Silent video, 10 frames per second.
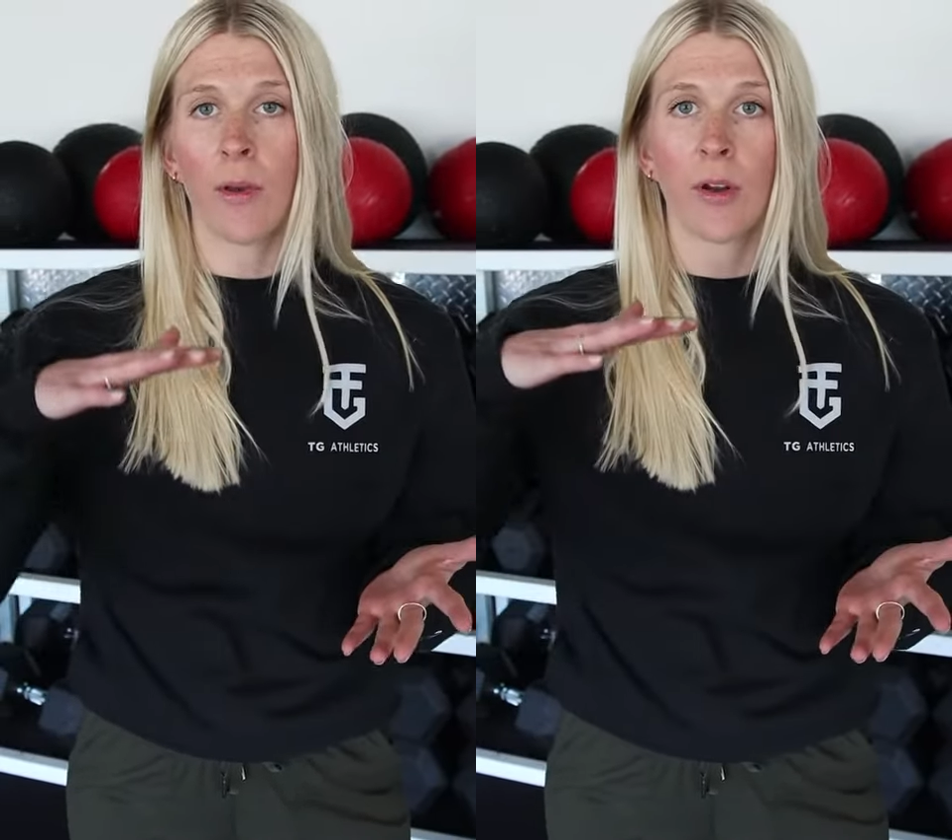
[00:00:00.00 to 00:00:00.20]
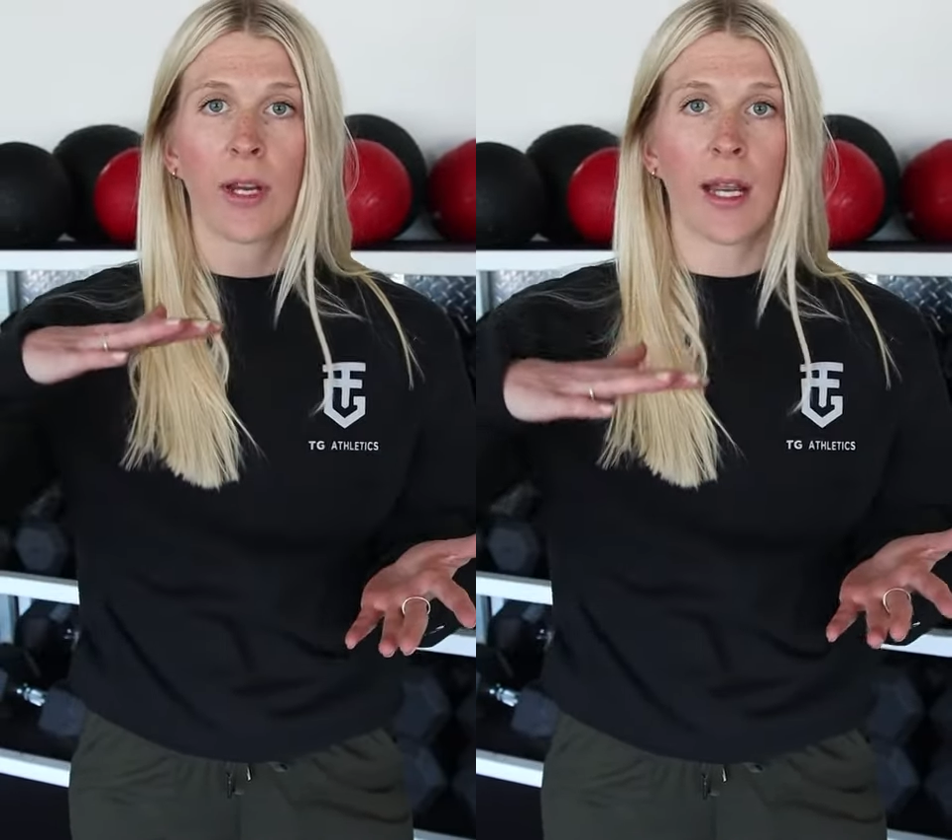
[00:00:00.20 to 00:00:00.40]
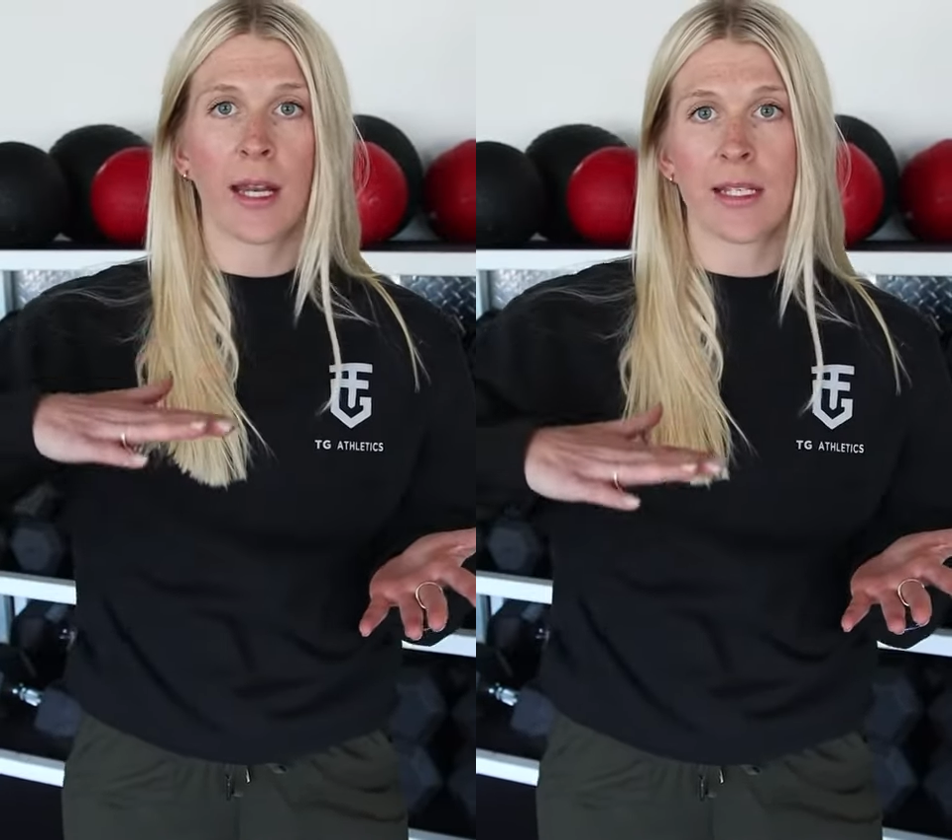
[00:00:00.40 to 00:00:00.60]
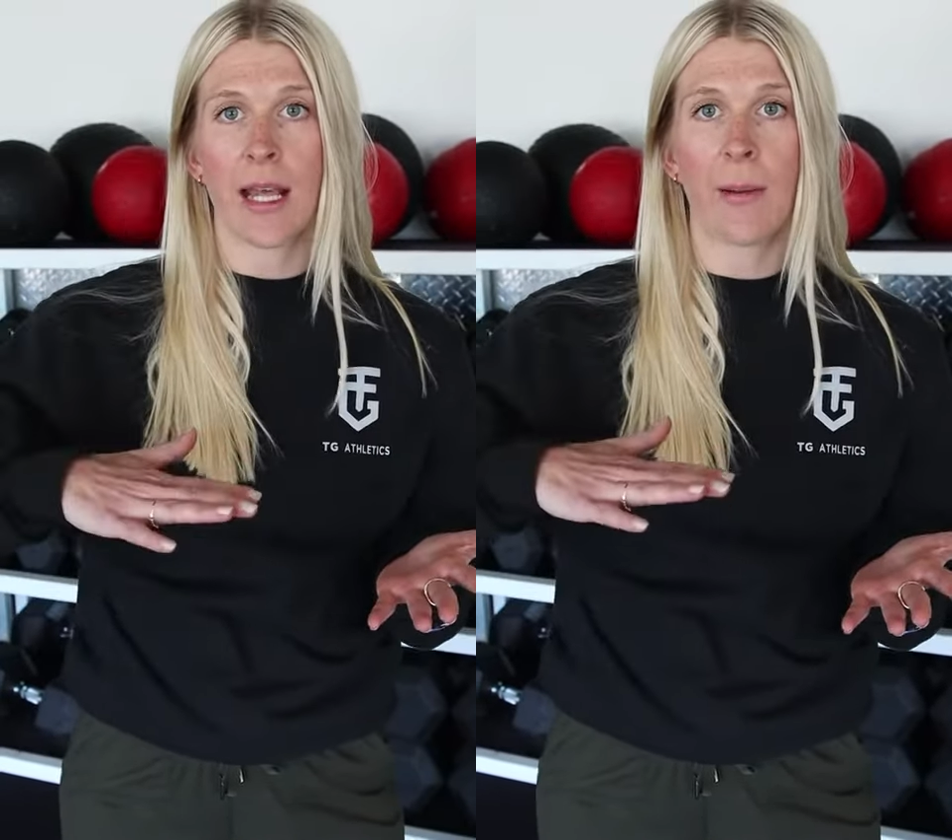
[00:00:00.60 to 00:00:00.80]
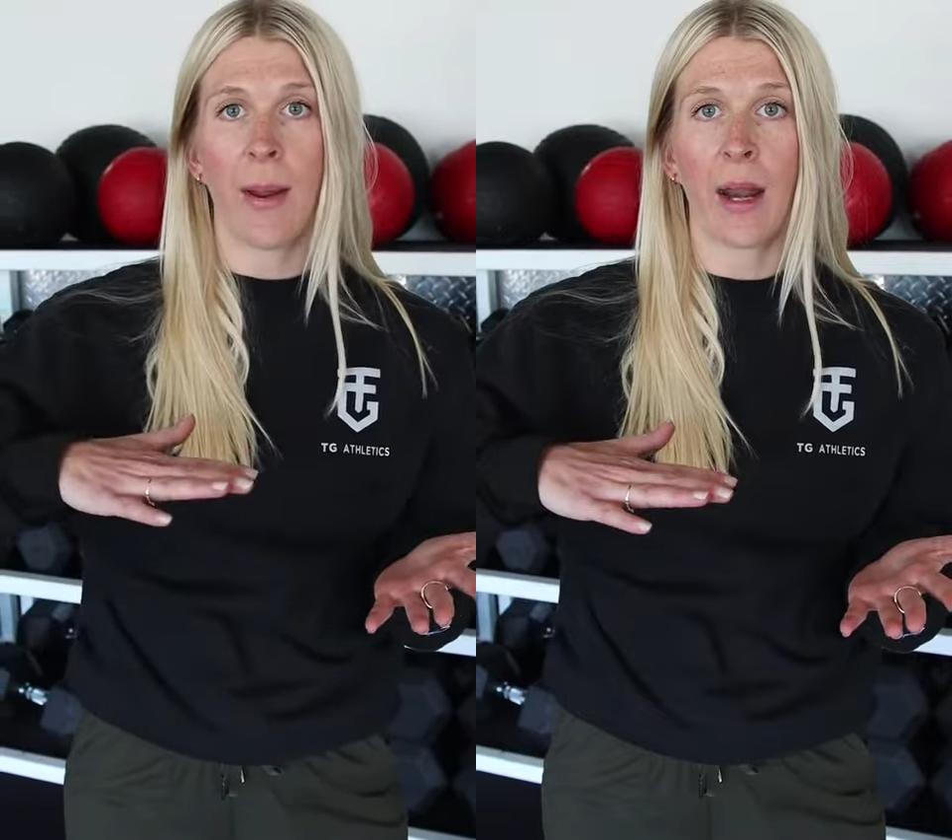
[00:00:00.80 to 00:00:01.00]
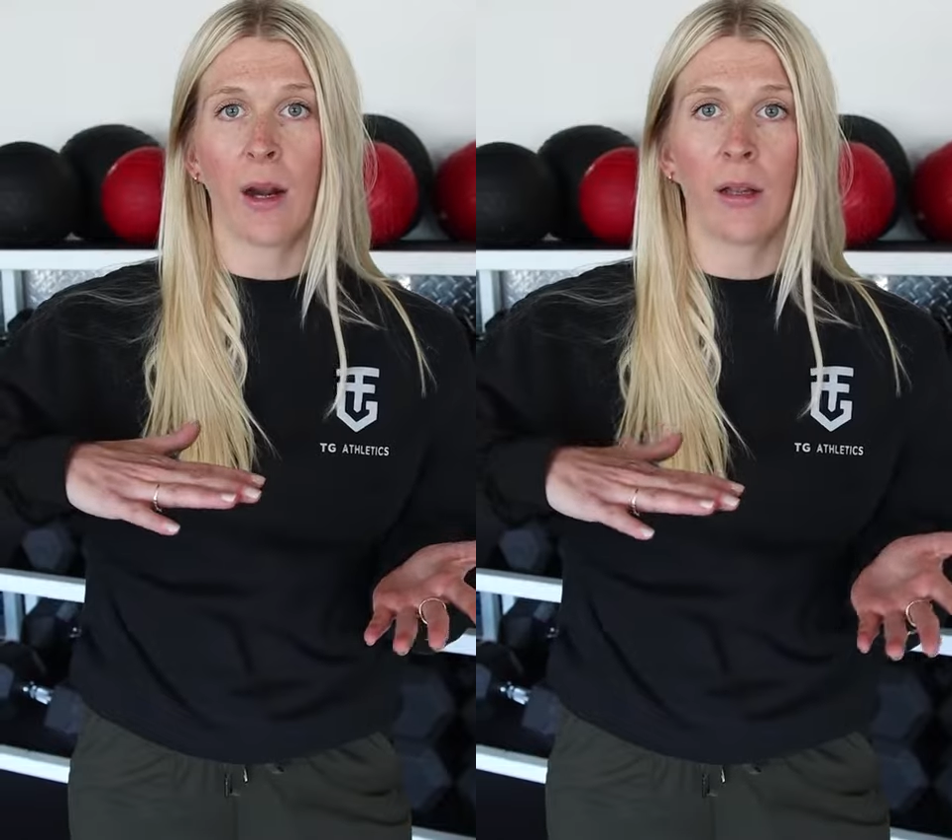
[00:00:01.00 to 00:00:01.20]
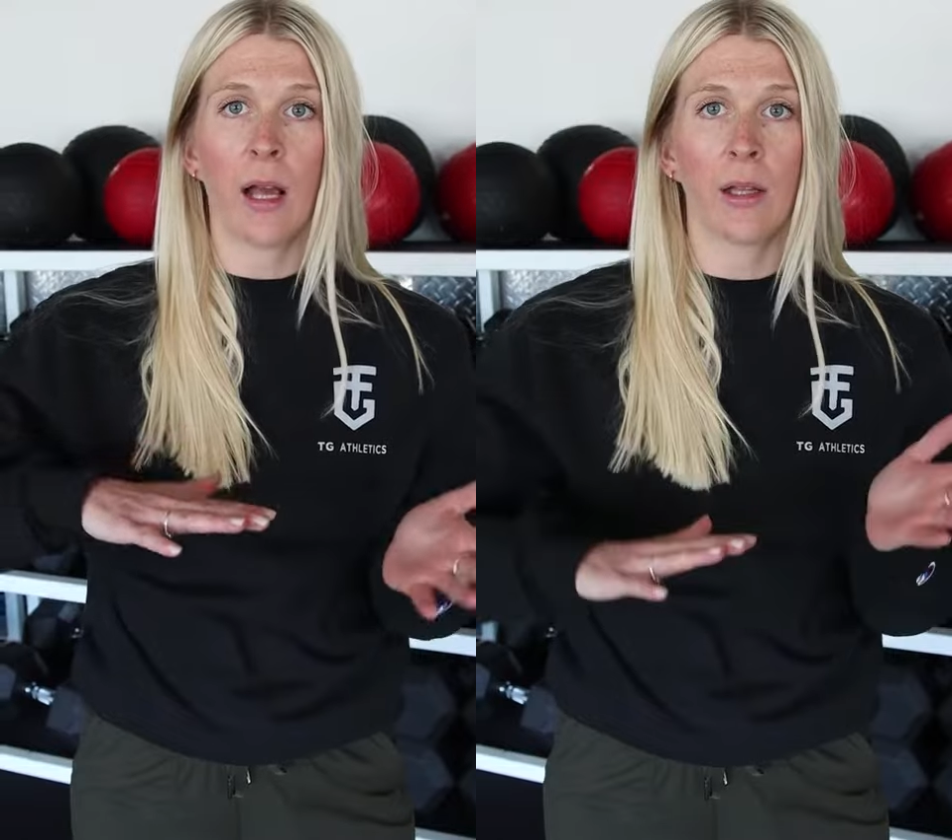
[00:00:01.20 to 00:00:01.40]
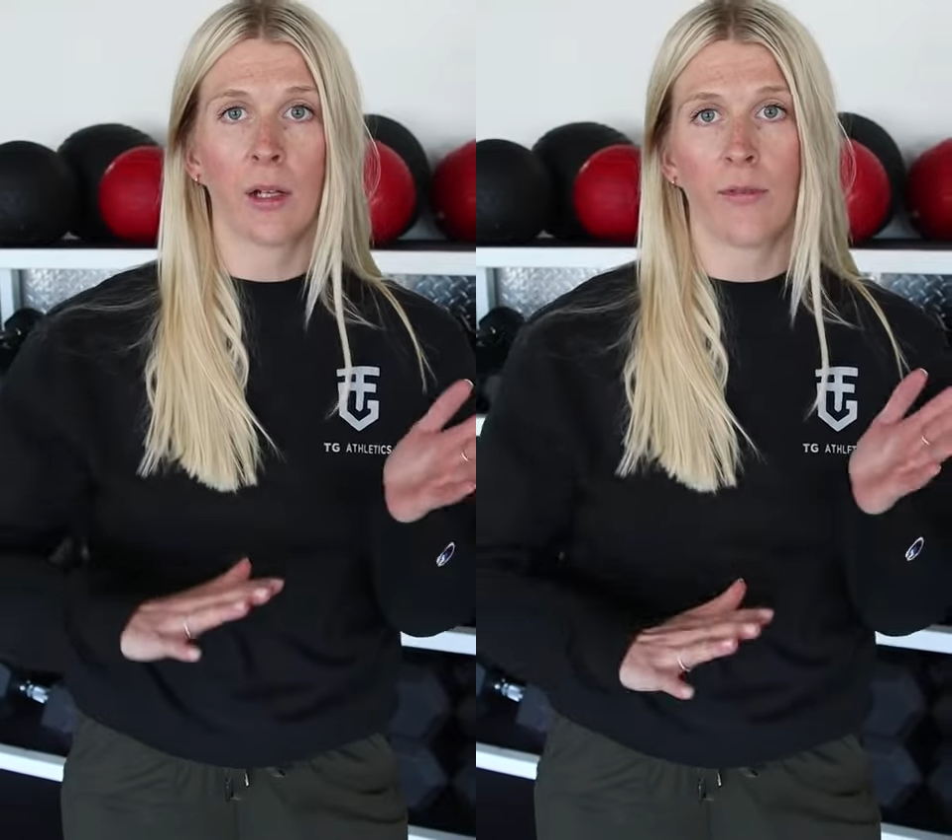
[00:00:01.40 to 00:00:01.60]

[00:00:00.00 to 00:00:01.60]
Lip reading: whether getting to that parallel or